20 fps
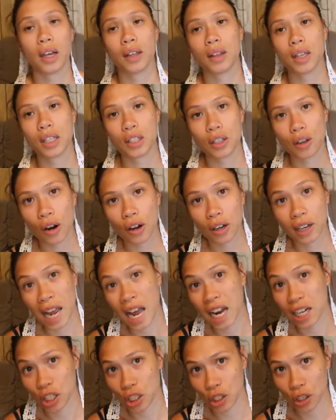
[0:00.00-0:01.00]
This yarn
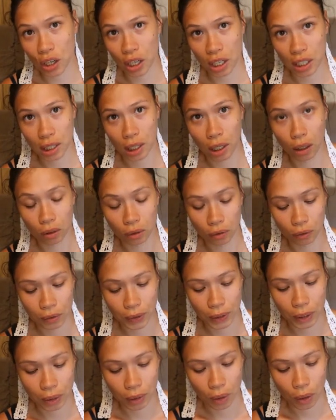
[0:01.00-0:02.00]
catches on
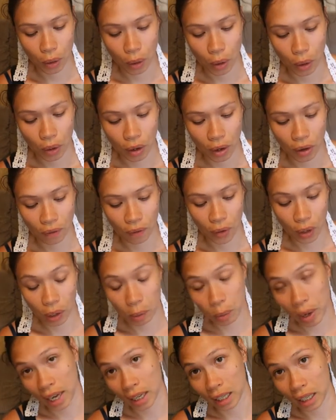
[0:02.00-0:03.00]
itself very
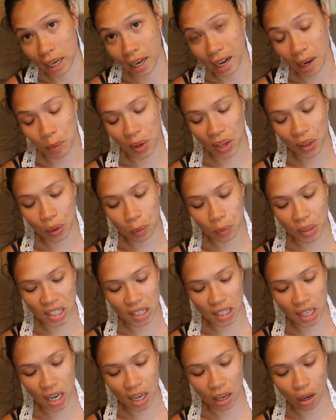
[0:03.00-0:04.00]
badly, and I made the
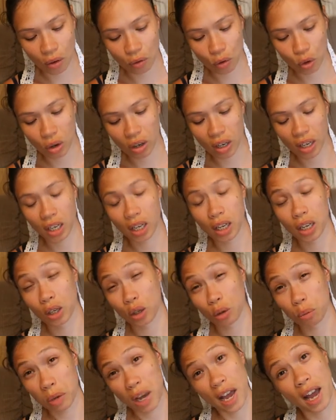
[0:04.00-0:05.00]
mistake of trying a
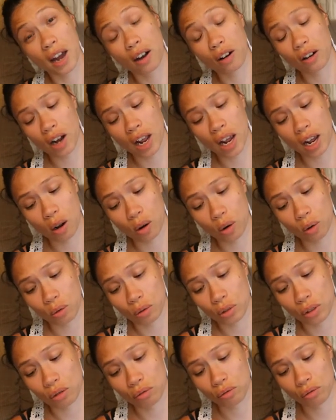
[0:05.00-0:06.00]
new pattern
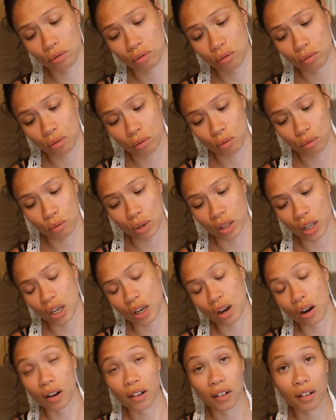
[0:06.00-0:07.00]
out with a
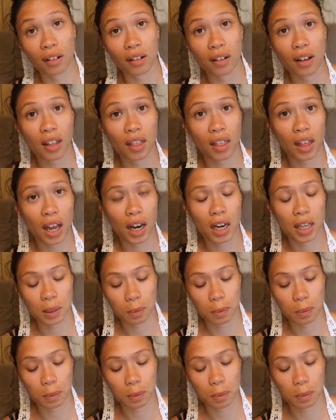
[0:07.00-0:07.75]
yarn that is